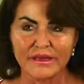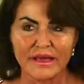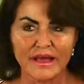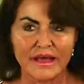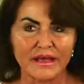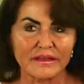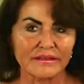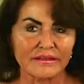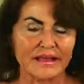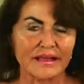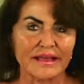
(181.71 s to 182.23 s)

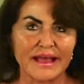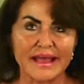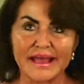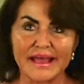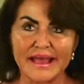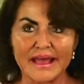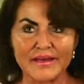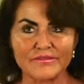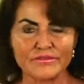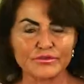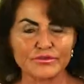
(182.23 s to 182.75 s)
uh, like I
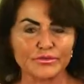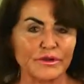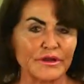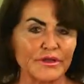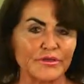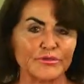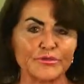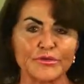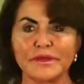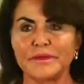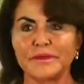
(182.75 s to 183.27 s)
have, at
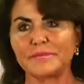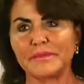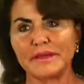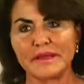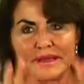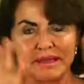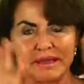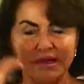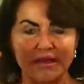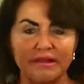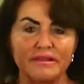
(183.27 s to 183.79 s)
twenty-three and
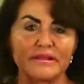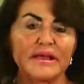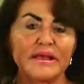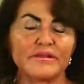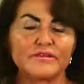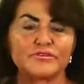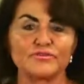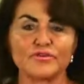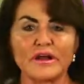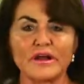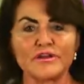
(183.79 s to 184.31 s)
me.
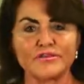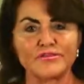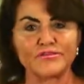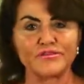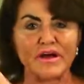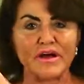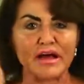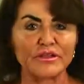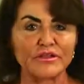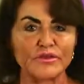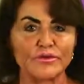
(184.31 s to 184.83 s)
Try to
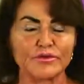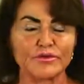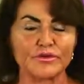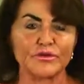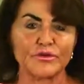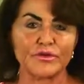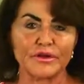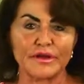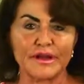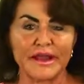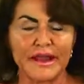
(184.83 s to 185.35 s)
follow
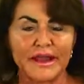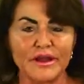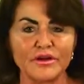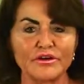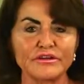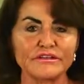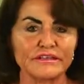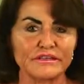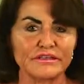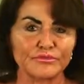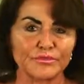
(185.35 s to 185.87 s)
your
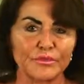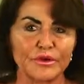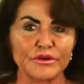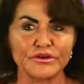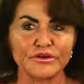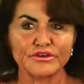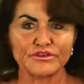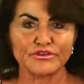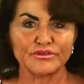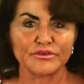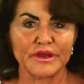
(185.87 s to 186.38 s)
inheritance. Where
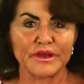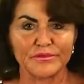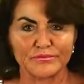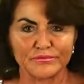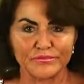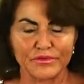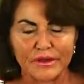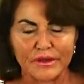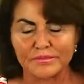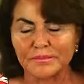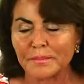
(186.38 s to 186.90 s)
did you come
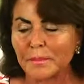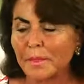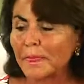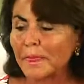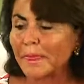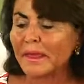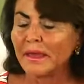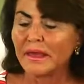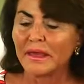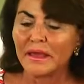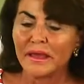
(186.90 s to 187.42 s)
from?
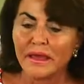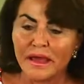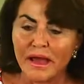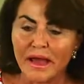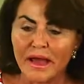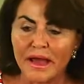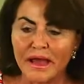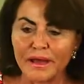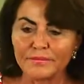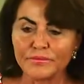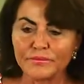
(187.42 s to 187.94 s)

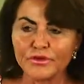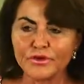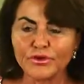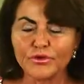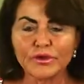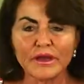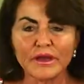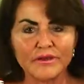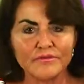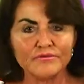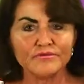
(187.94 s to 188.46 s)
Um,
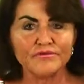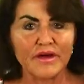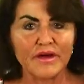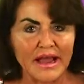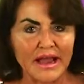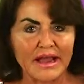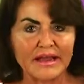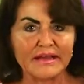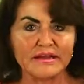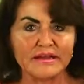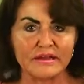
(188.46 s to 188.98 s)
you can
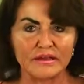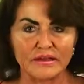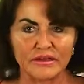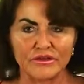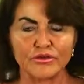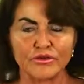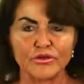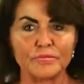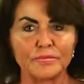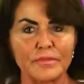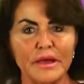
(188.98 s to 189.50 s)
find
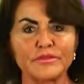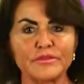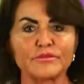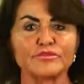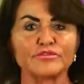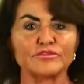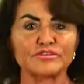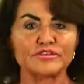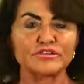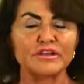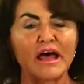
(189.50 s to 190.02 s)
your
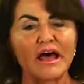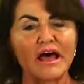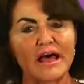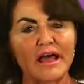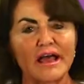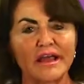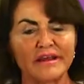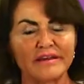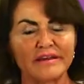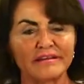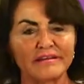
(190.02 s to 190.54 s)
mother's
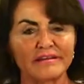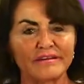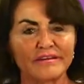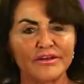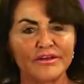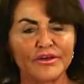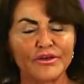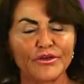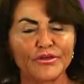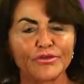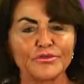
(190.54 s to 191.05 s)
line
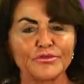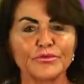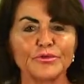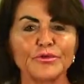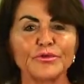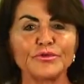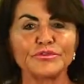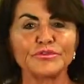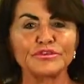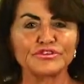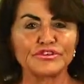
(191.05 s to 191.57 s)

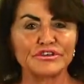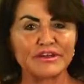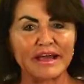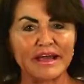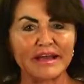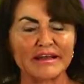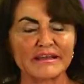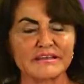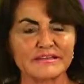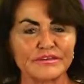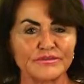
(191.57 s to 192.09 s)
through the
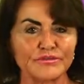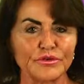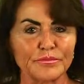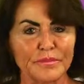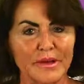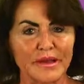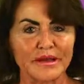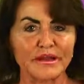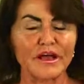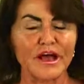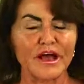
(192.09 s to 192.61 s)
genetics of your
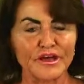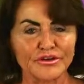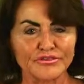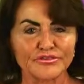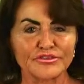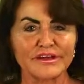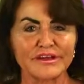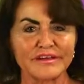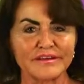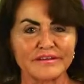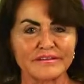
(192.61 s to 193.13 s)

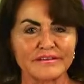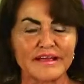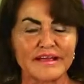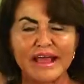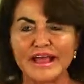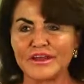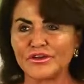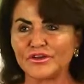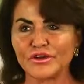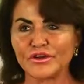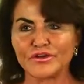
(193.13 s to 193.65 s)
mitochondria.
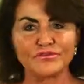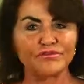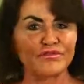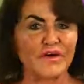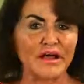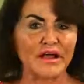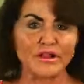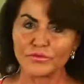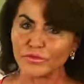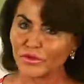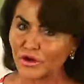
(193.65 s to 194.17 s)
And you can
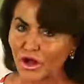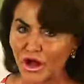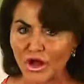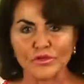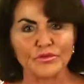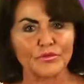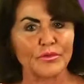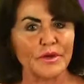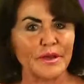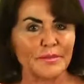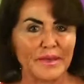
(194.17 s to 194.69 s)
follow it
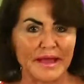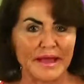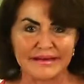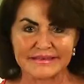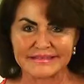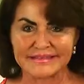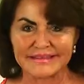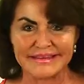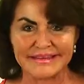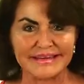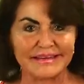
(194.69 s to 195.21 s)
all the way
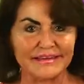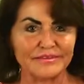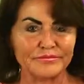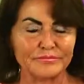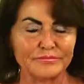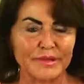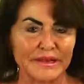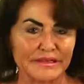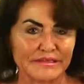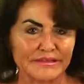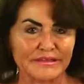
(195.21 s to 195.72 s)
back to E,
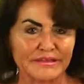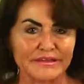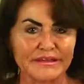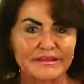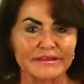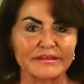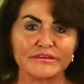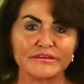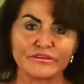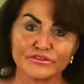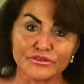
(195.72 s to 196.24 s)

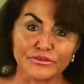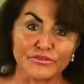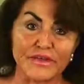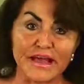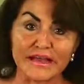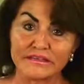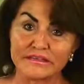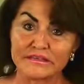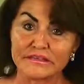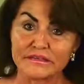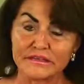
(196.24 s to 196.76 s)
basically. So
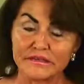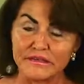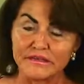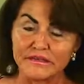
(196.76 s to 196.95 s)
that's